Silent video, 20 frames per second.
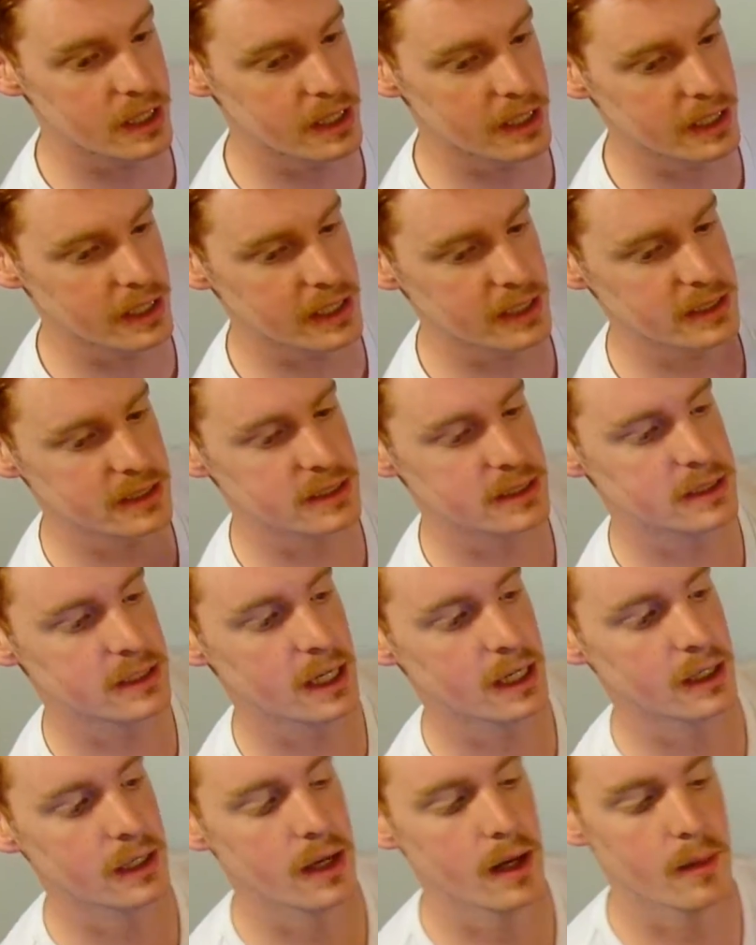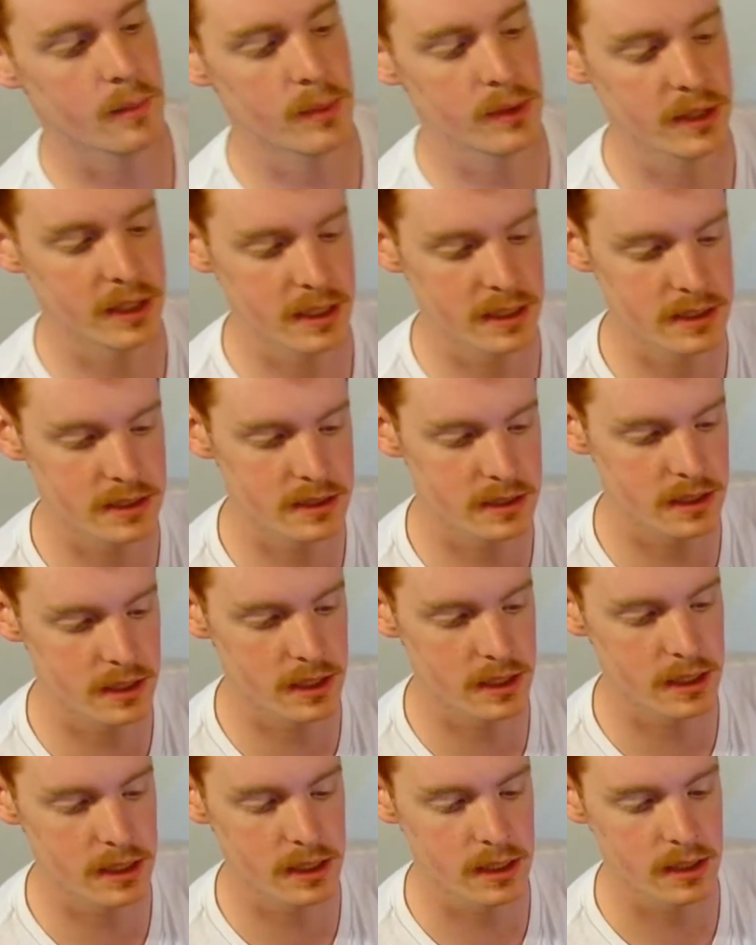It gets stuck up against
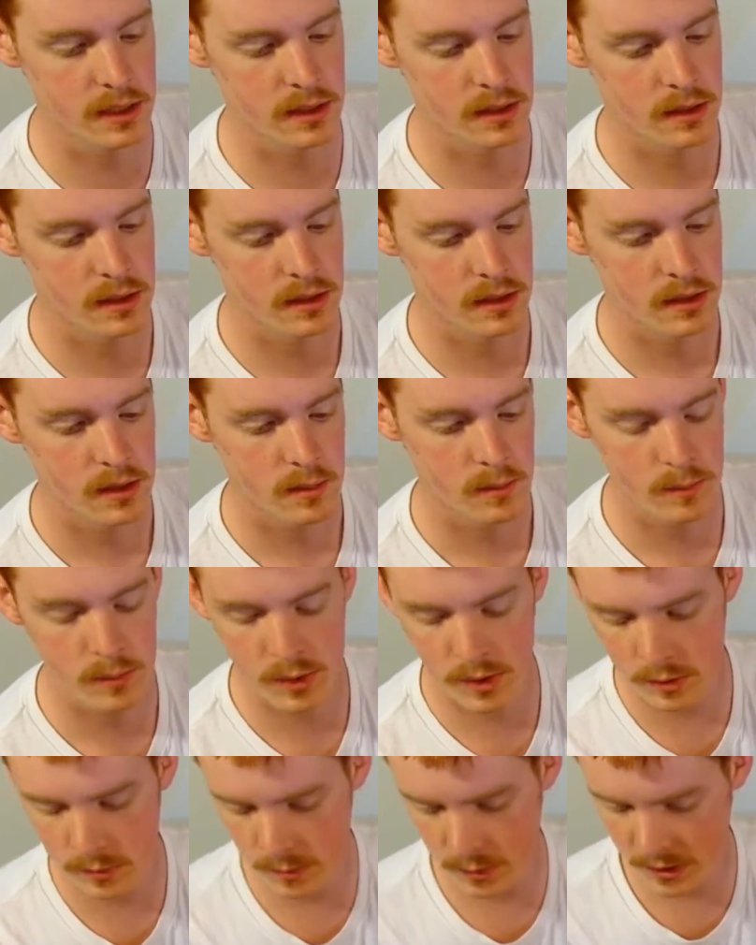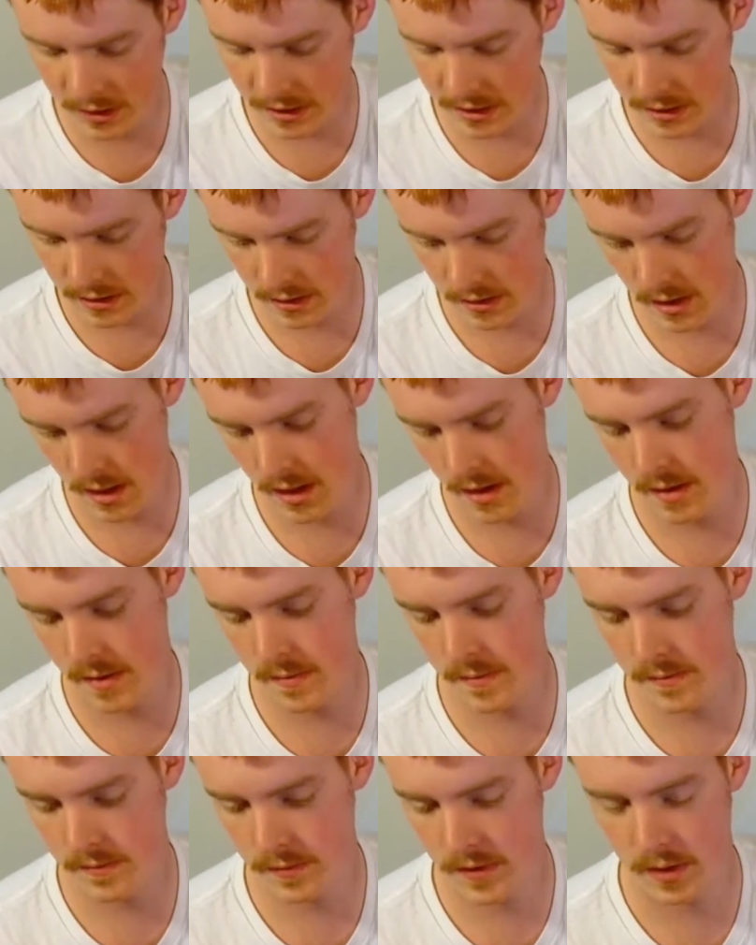the build plate, um,
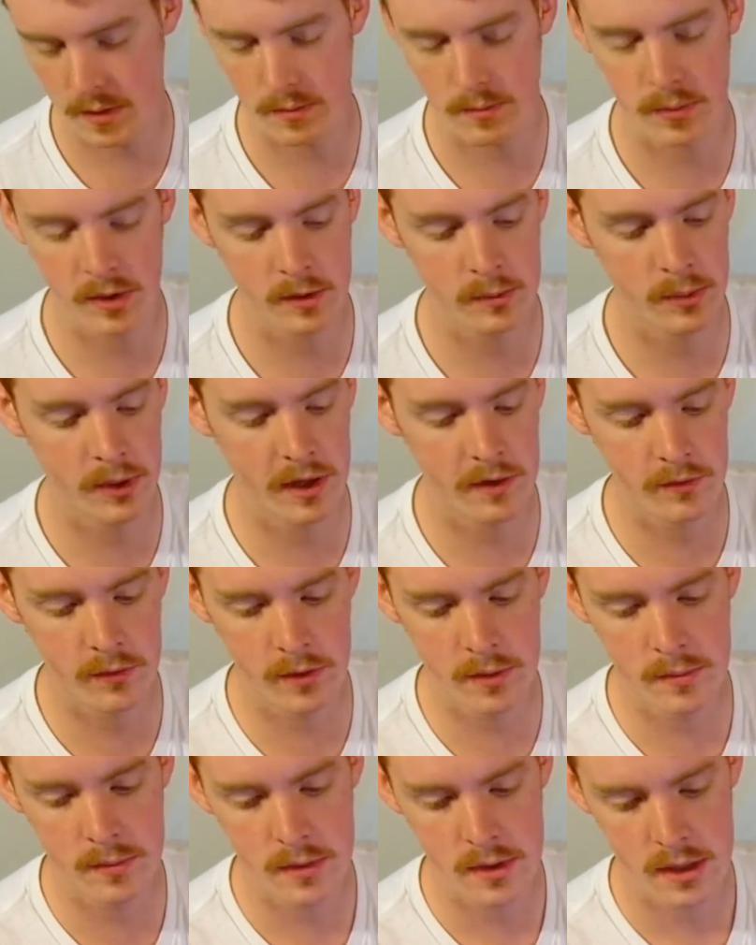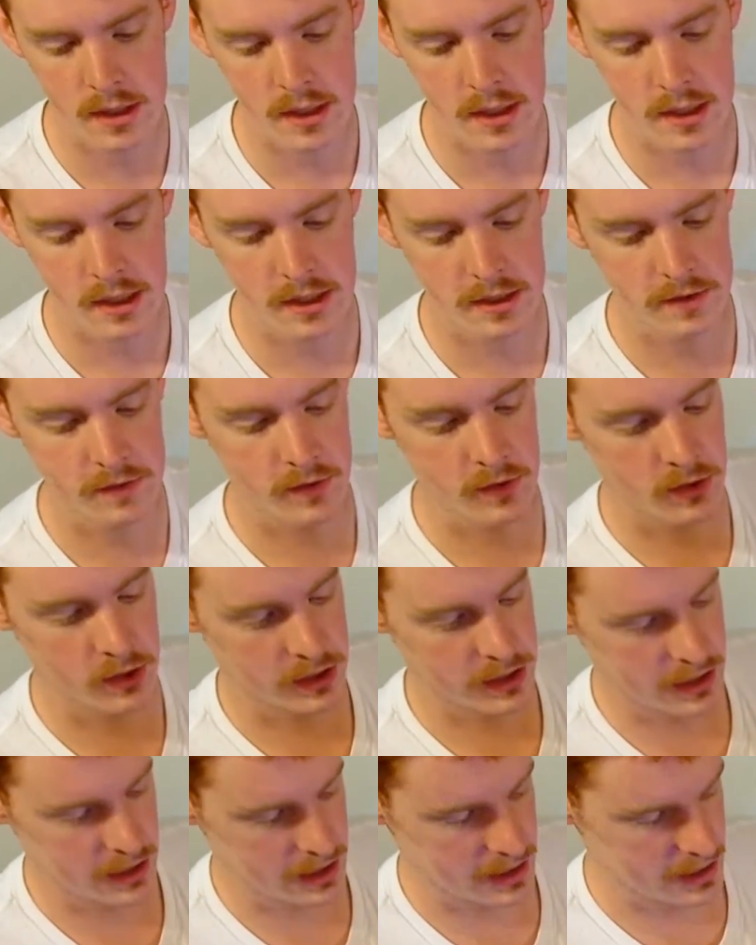the build platform, because if you
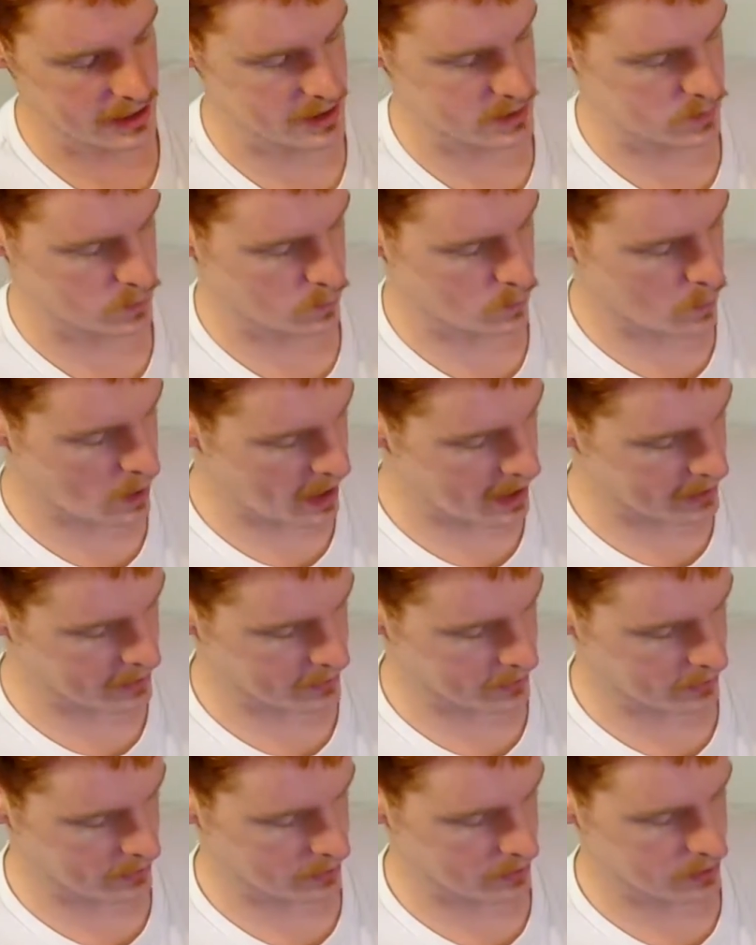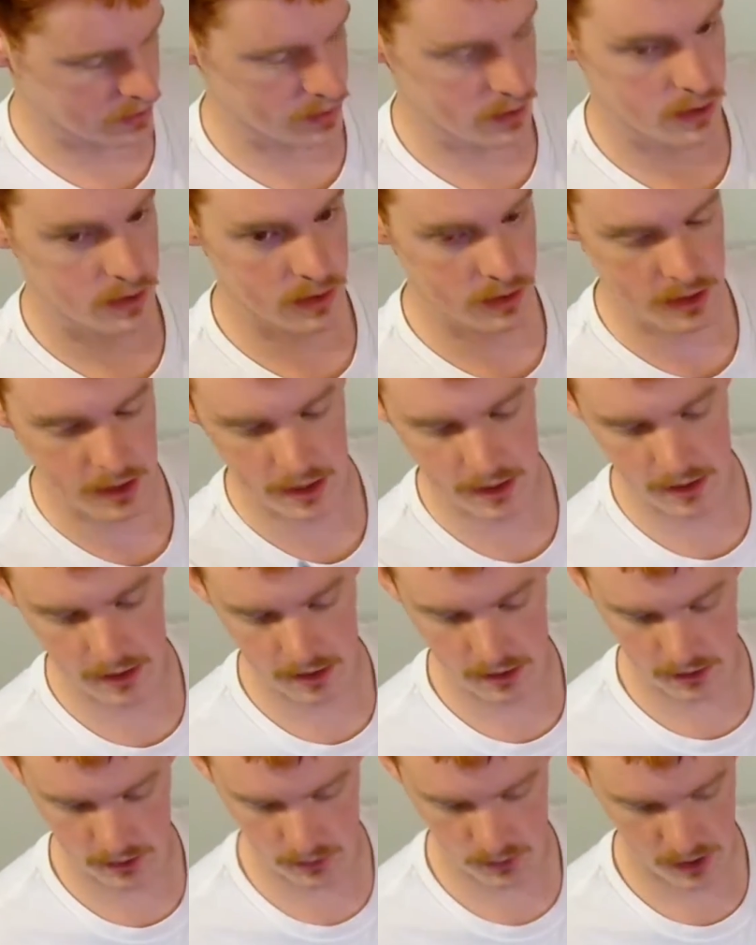look, it is wider than
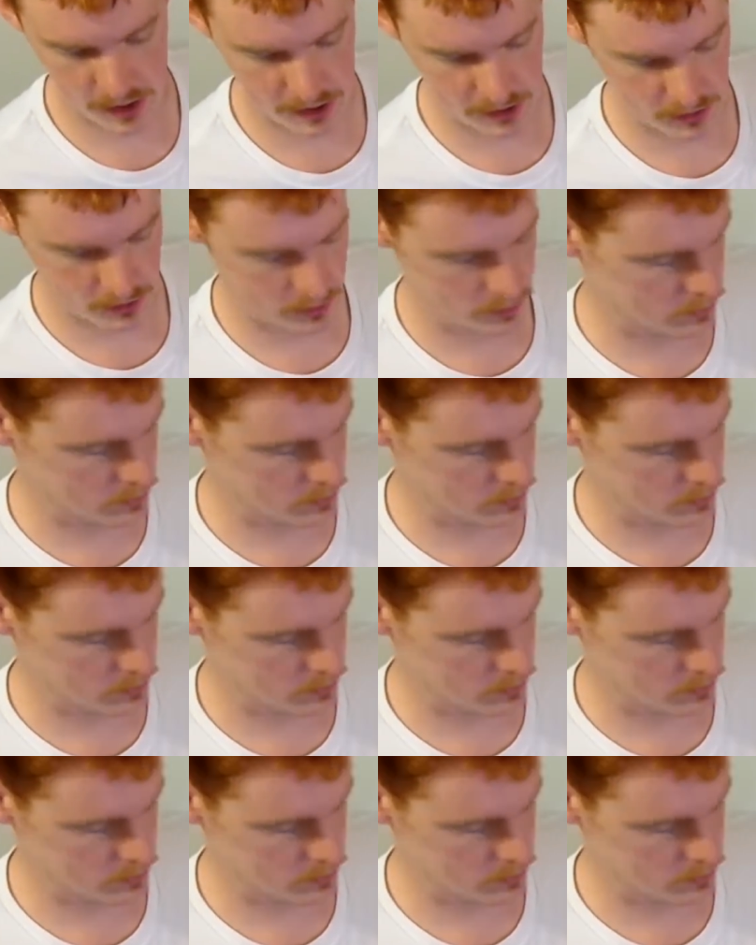the regular